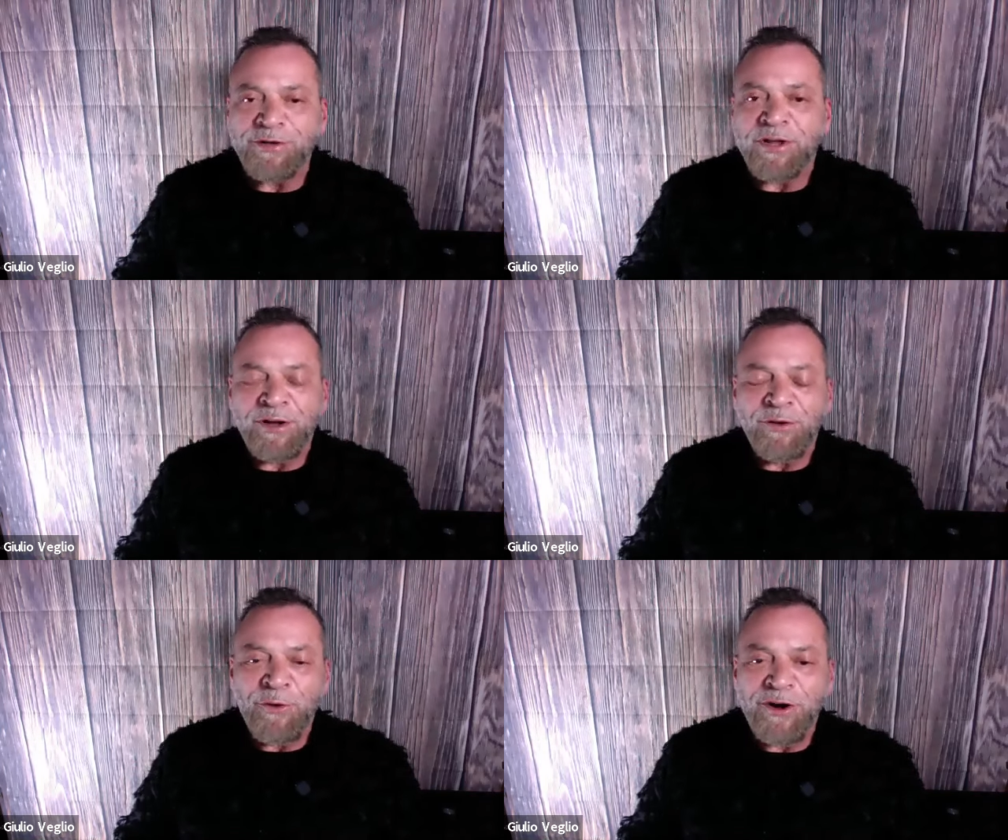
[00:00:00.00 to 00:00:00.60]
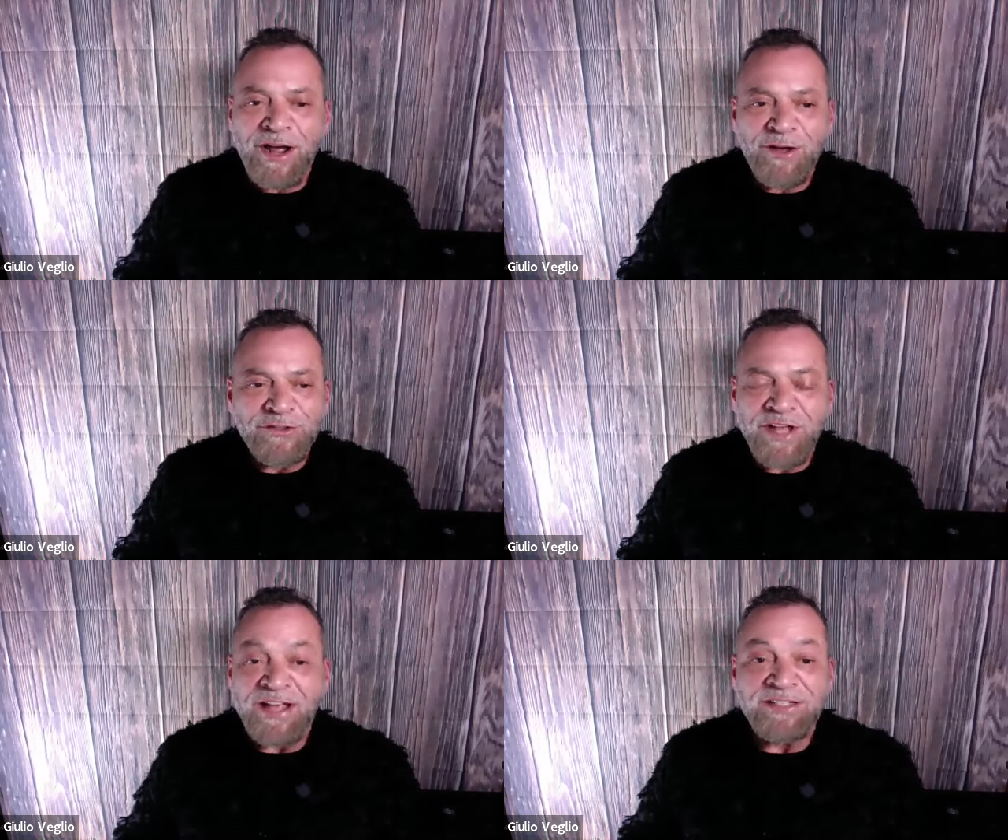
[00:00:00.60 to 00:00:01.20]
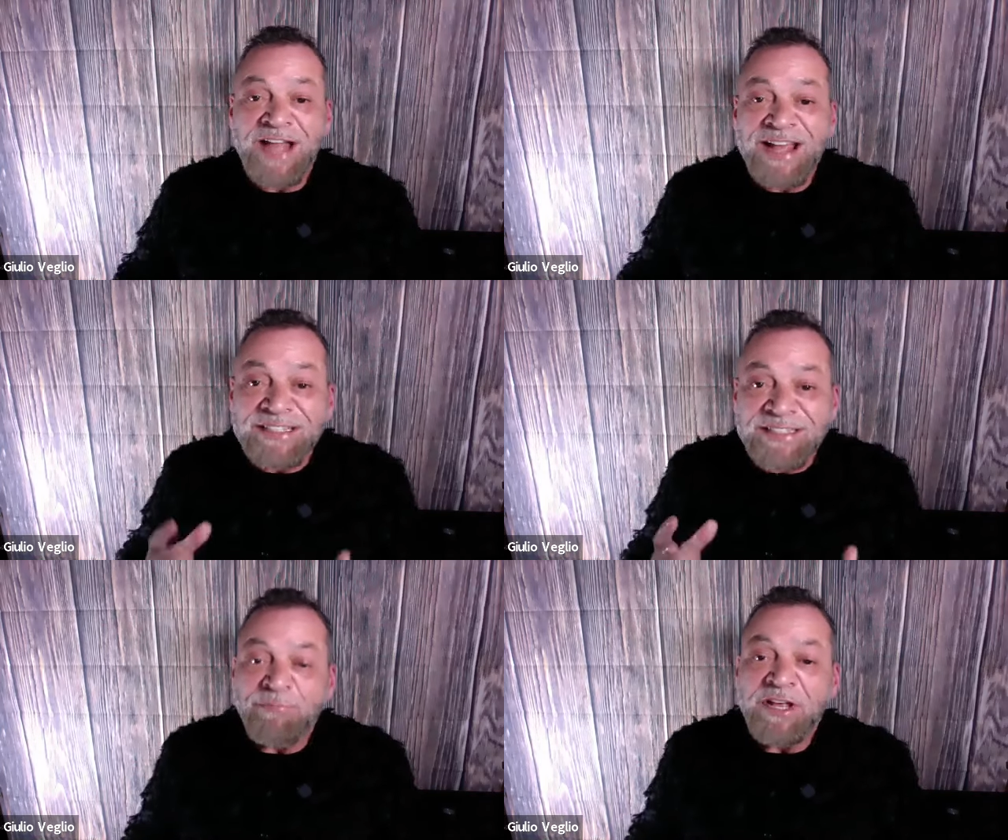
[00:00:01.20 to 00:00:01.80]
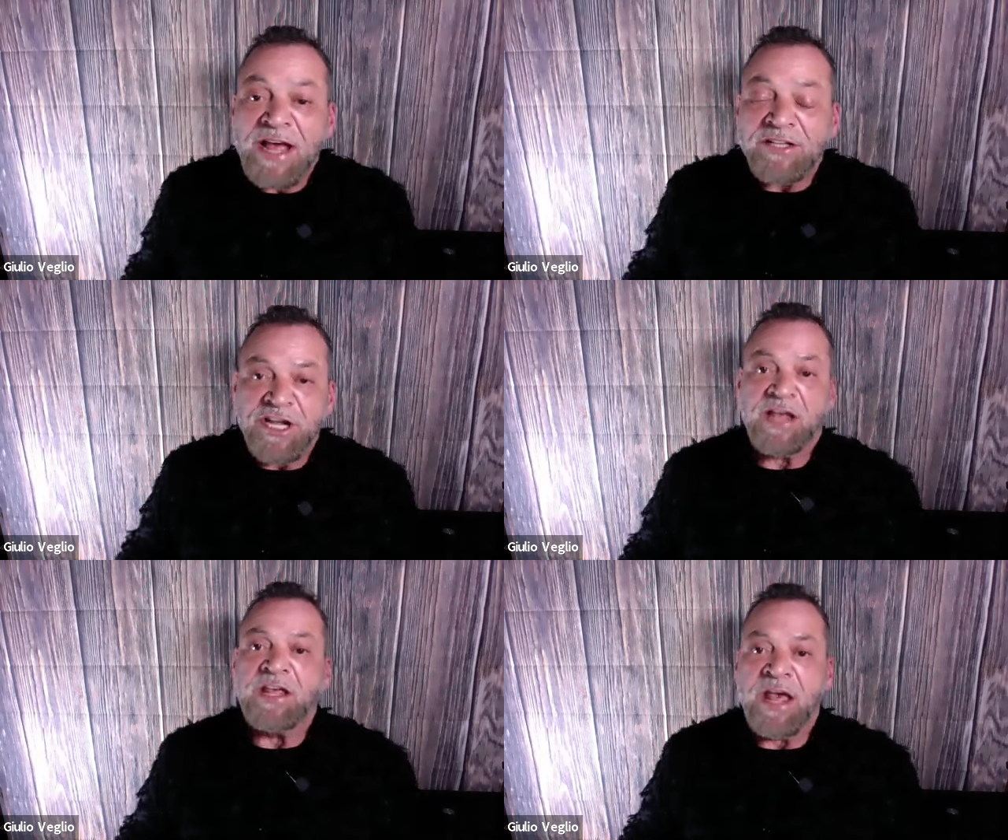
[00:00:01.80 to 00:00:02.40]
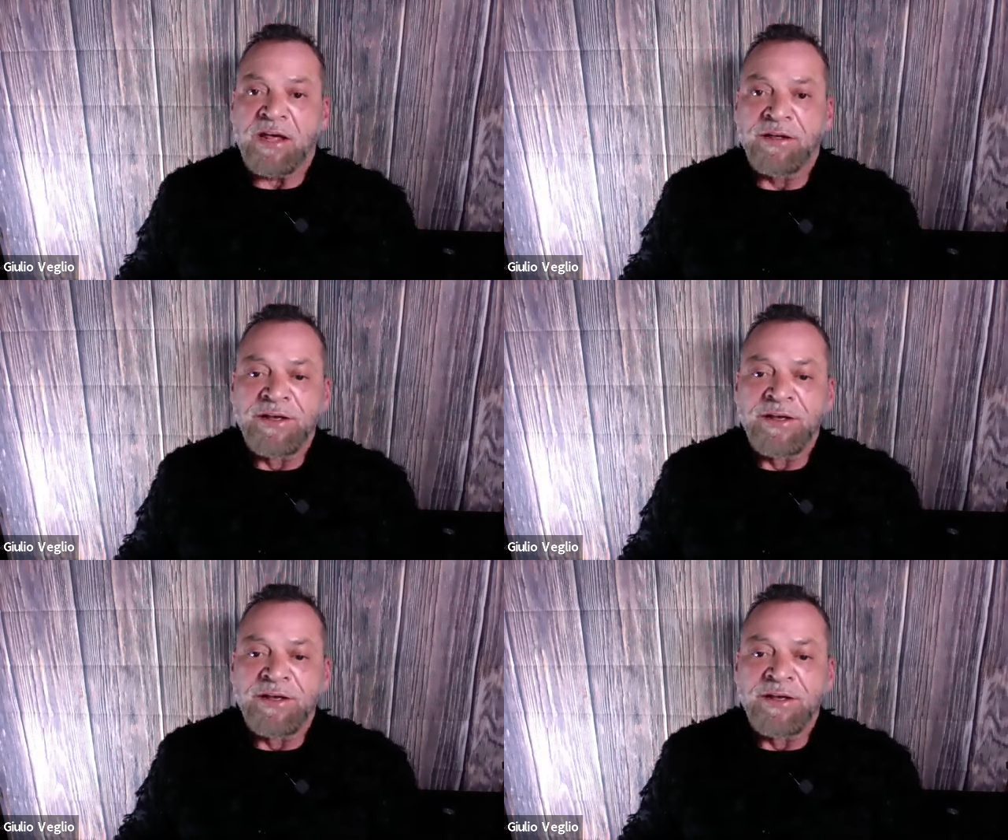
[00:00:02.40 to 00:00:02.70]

uh, warehouse has not sent me that check yet.